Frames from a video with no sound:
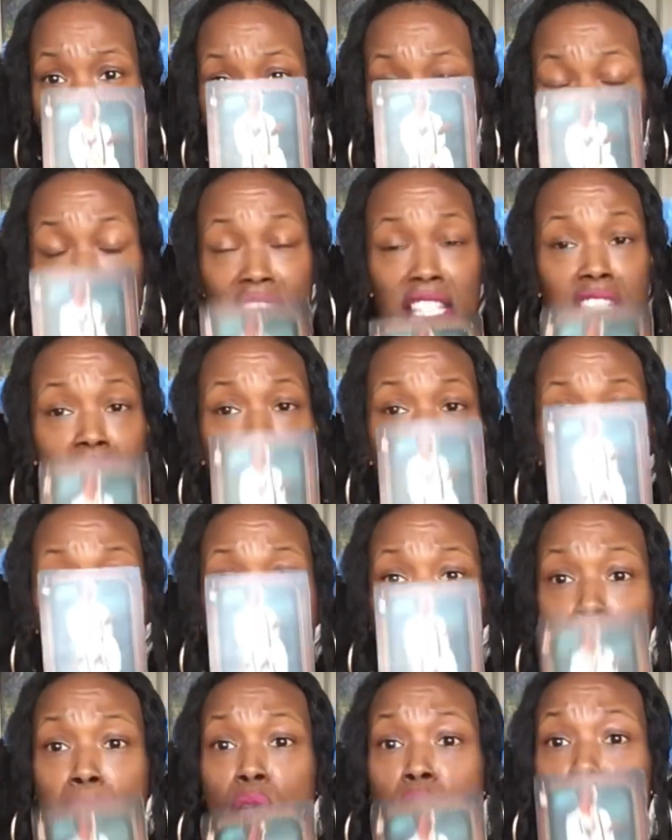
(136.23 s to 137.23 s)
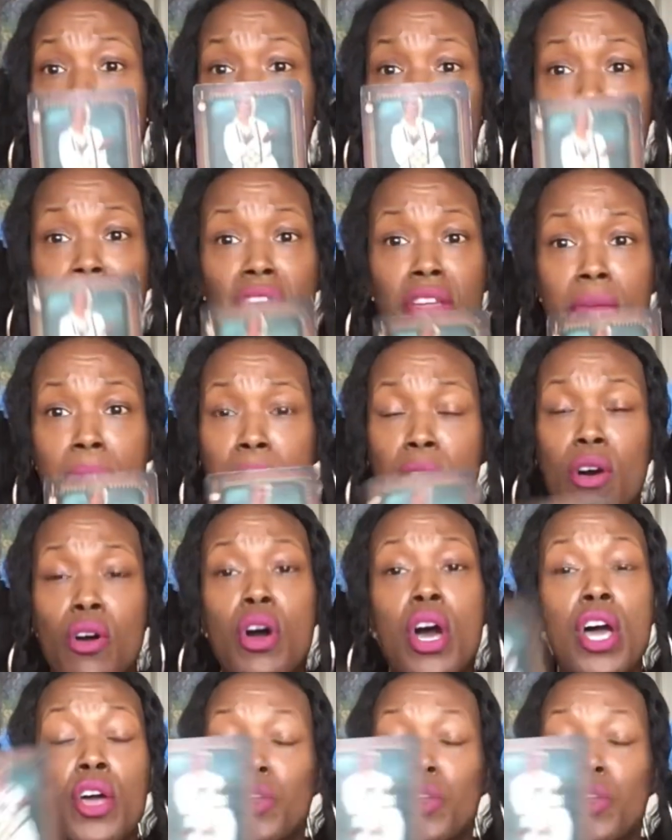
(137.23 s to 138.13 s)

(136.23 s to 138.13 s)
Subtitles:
Jacks can be a male or a female.